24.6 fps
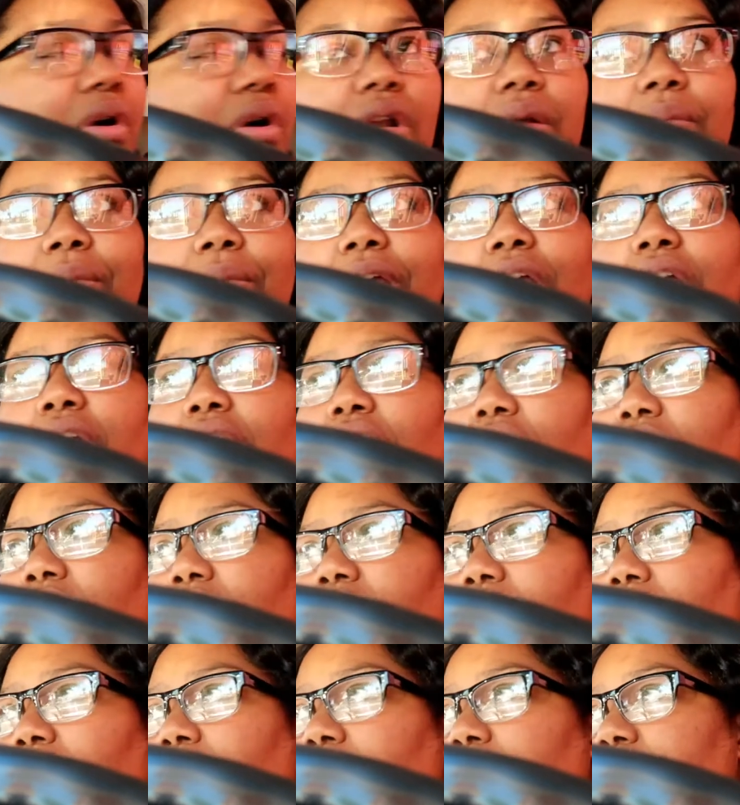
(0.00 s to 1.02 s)
want to make her
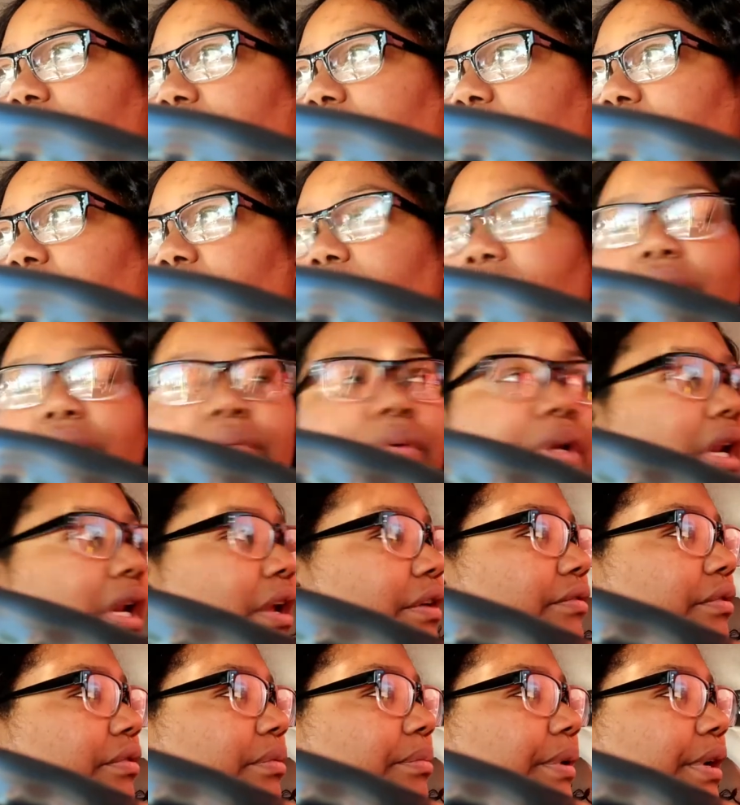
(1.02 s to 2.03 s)
uncomfortable or
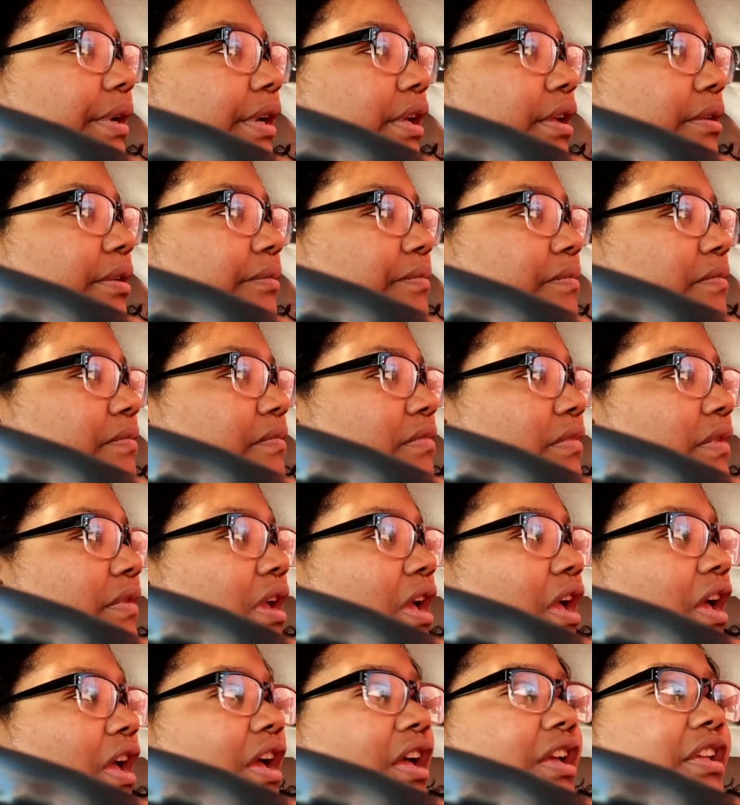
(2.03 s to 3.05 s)
whatever but
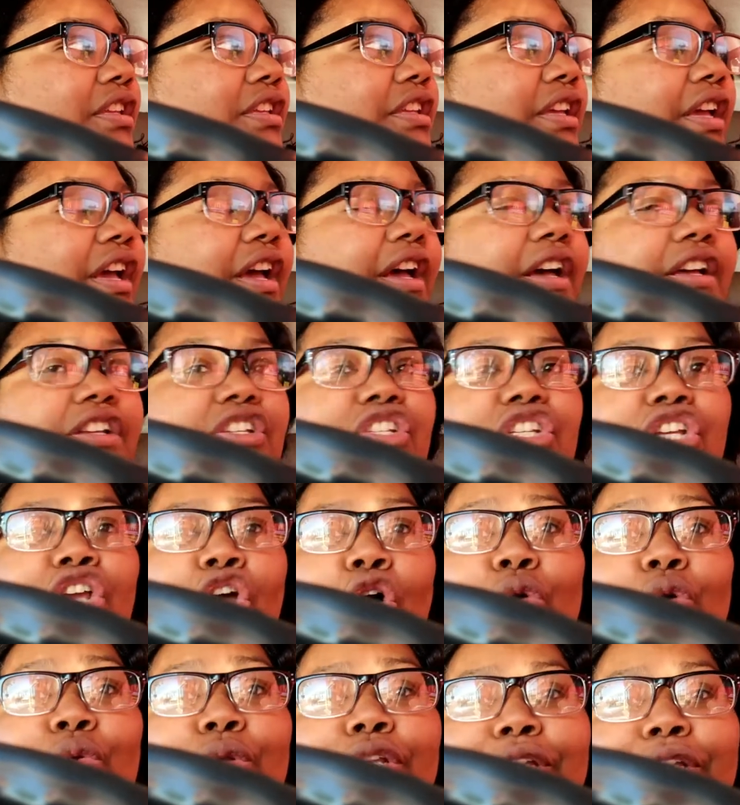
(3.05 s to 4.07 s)
yeah she
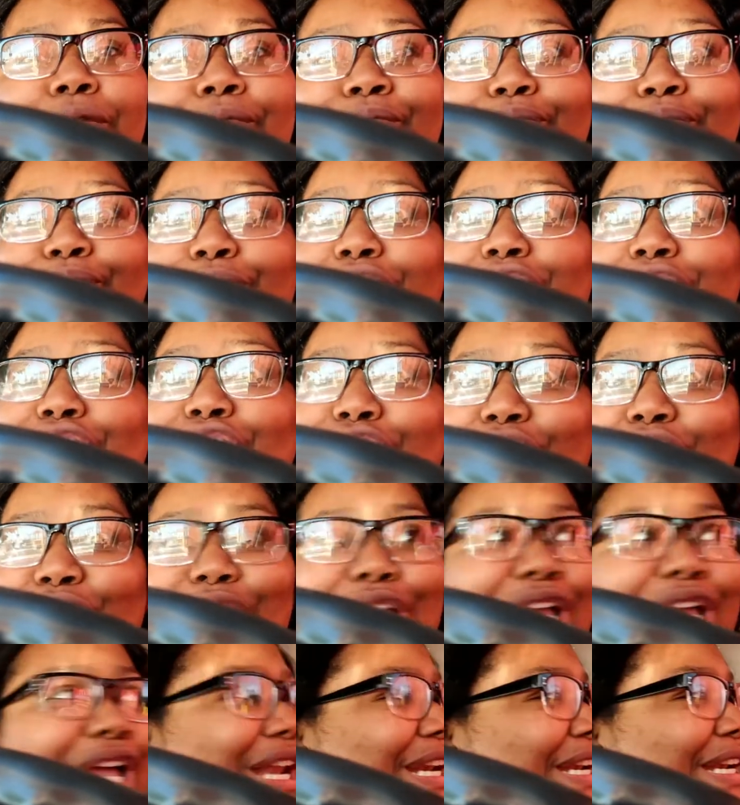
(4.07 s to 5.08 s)
only she
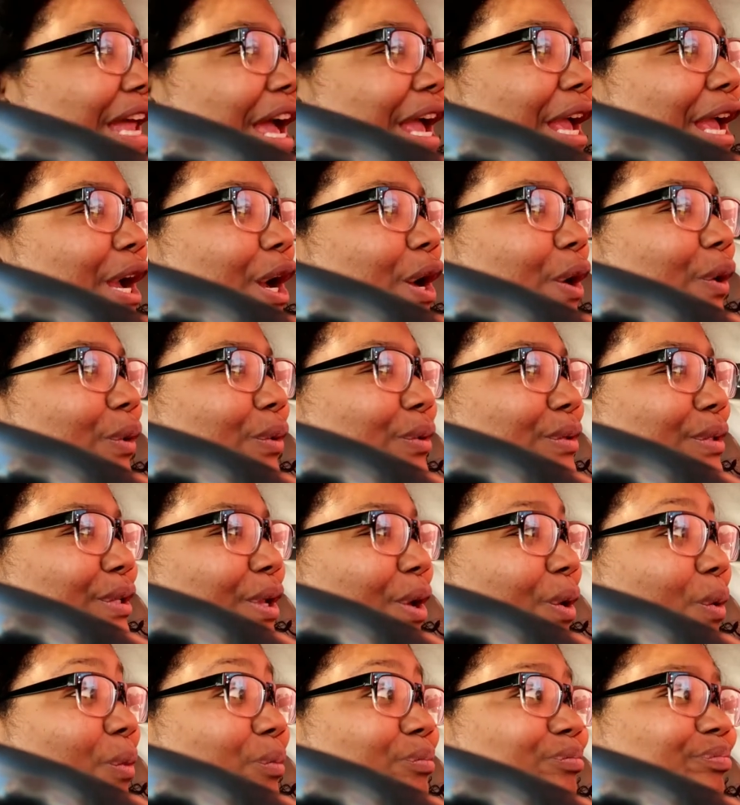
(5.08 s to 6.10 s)
only got a diet coke
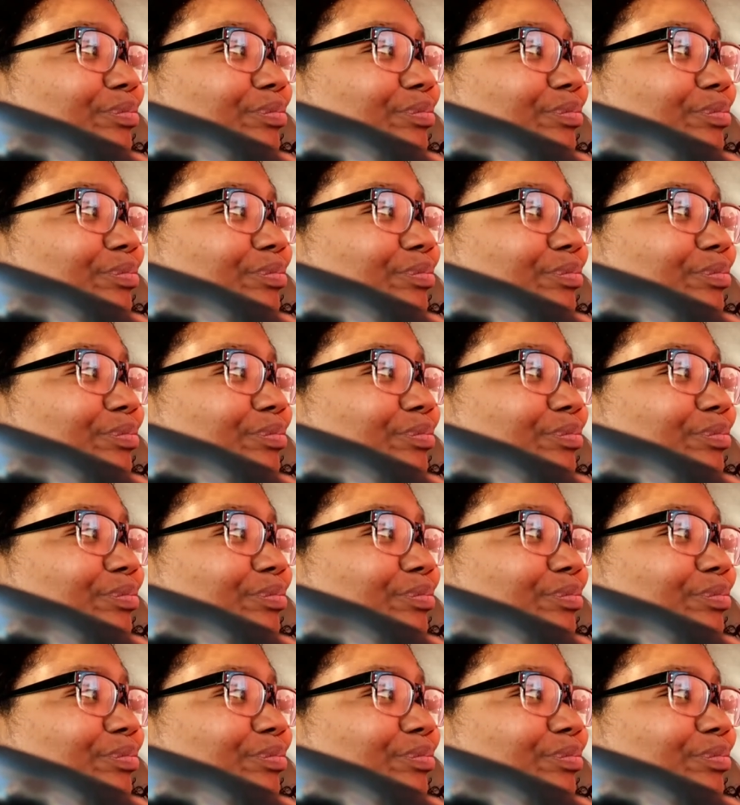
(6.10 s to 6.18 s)
so